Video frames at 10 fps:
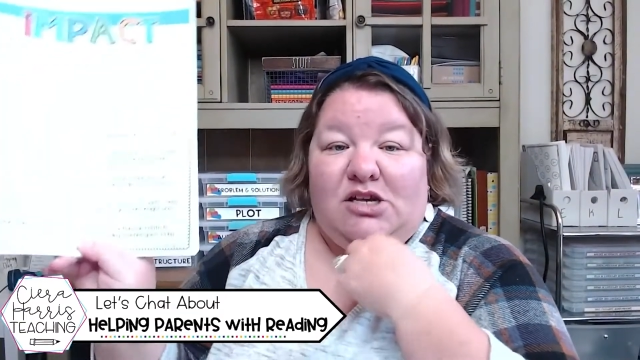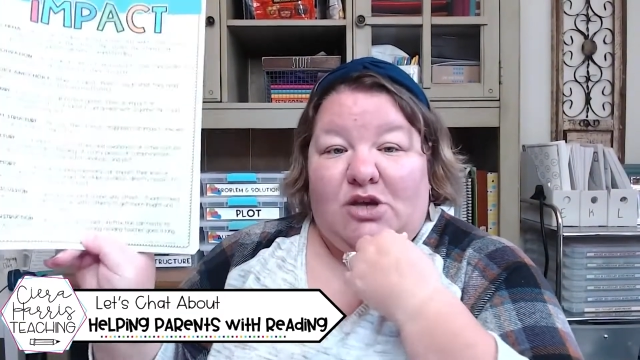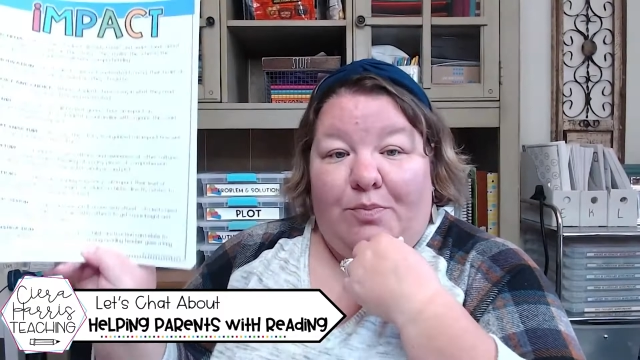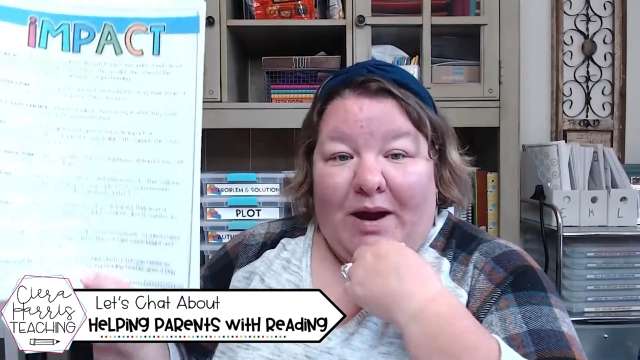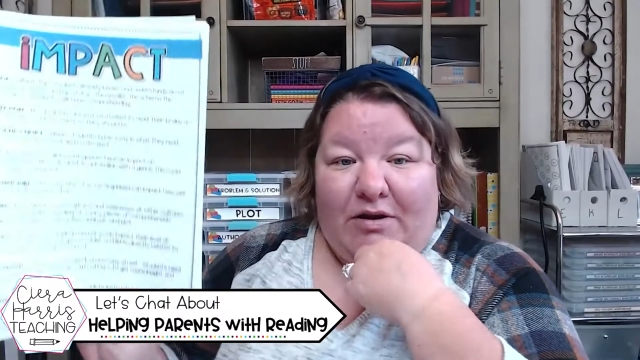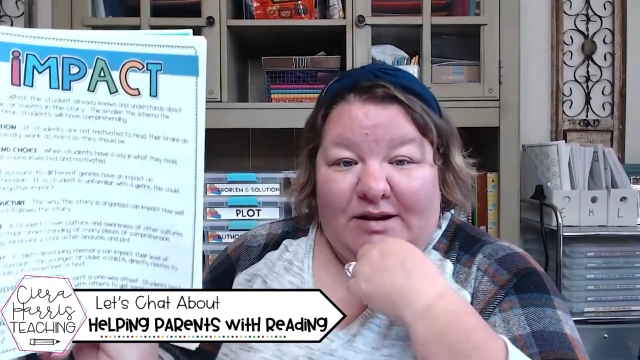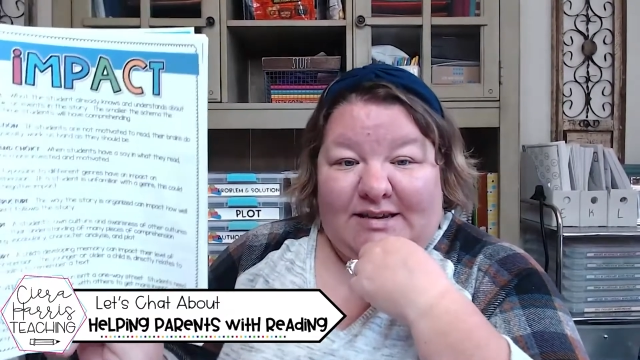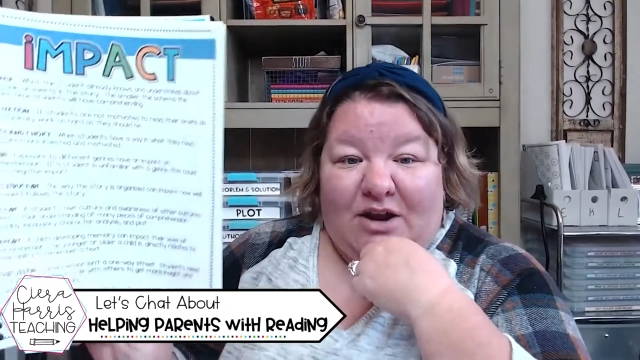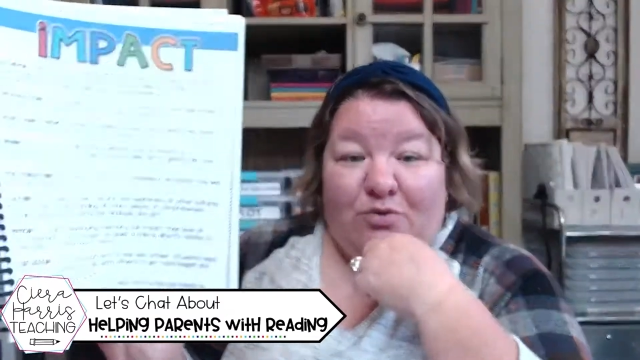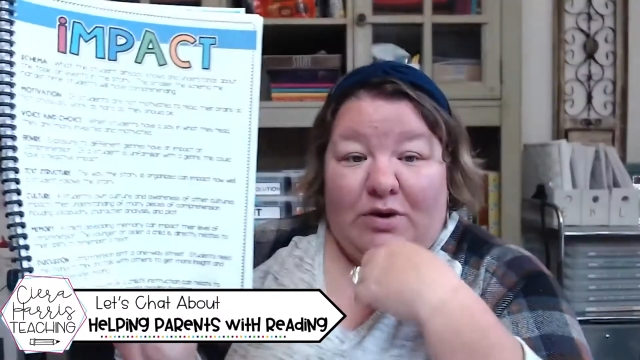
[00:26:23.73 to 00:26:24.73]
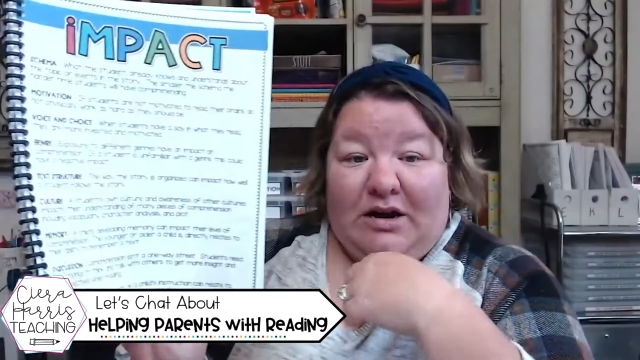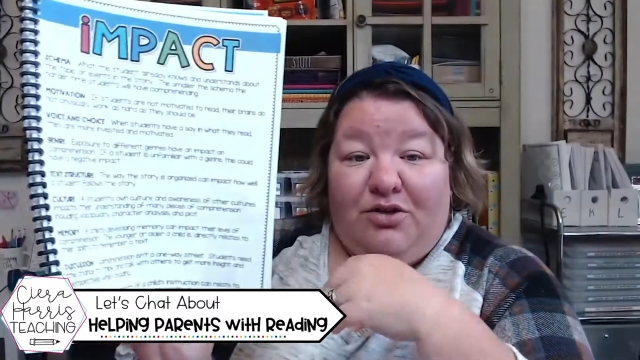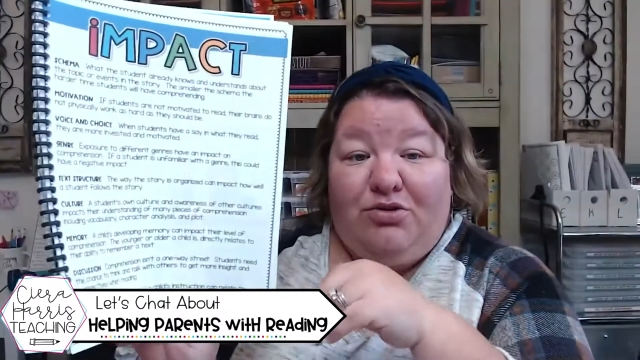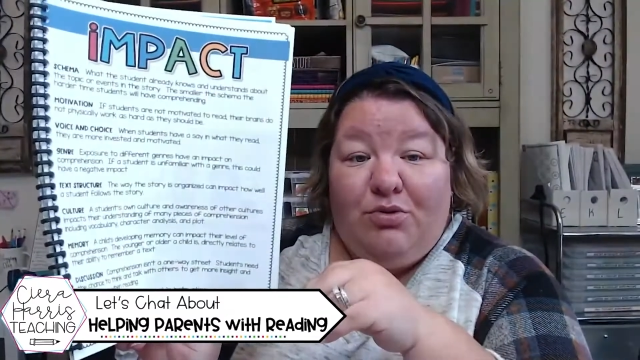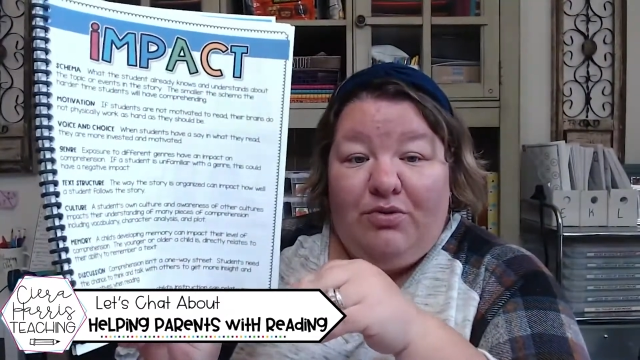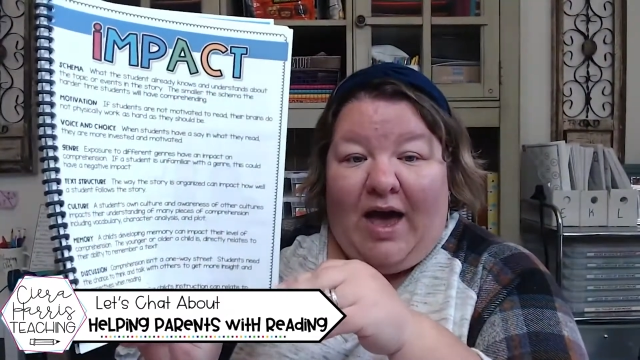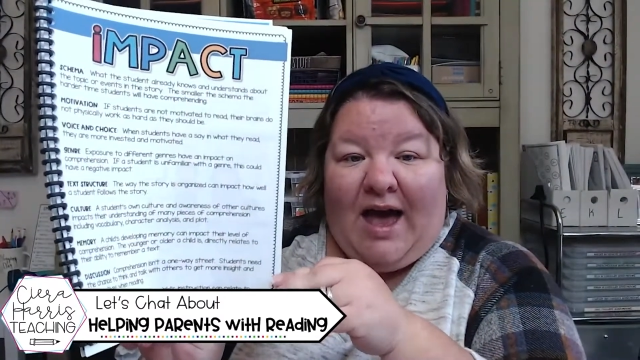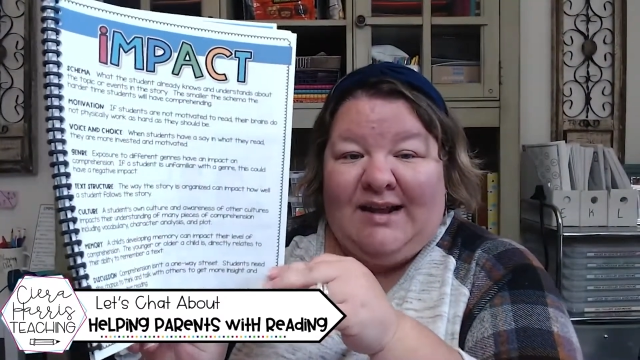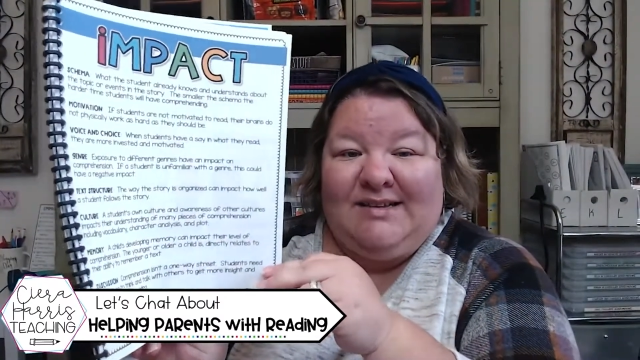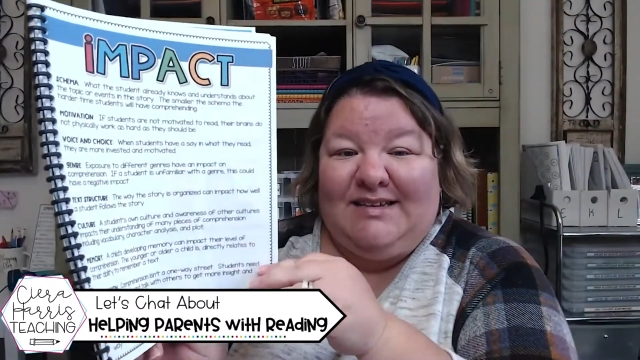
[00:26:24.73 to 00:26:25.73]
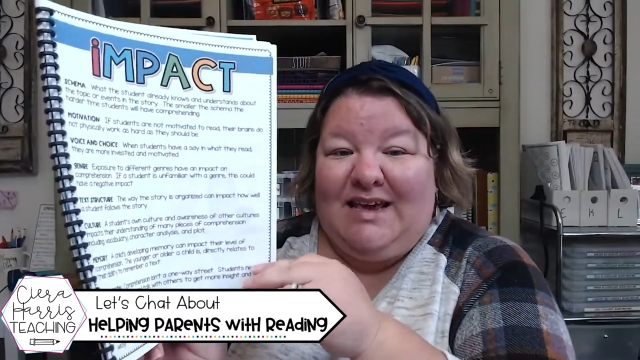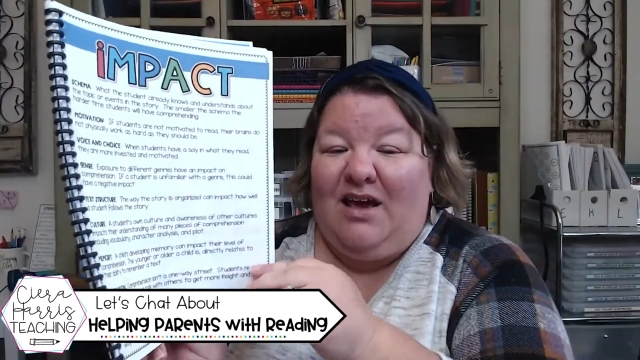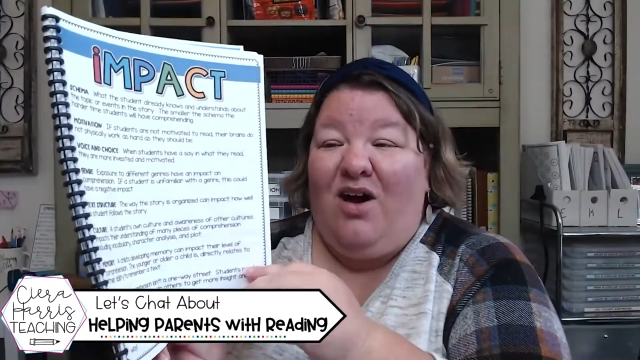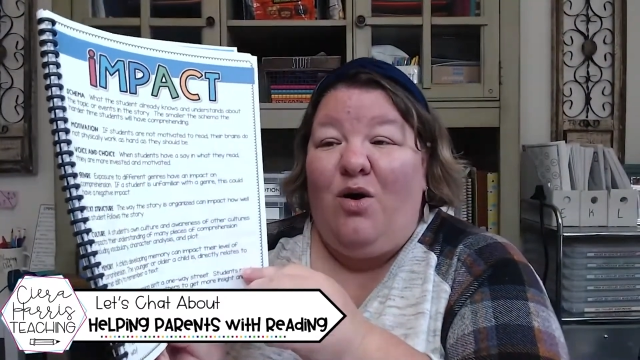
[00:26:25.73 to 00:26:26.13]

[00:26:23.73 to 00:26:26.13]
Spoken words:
So parents can read through that and see,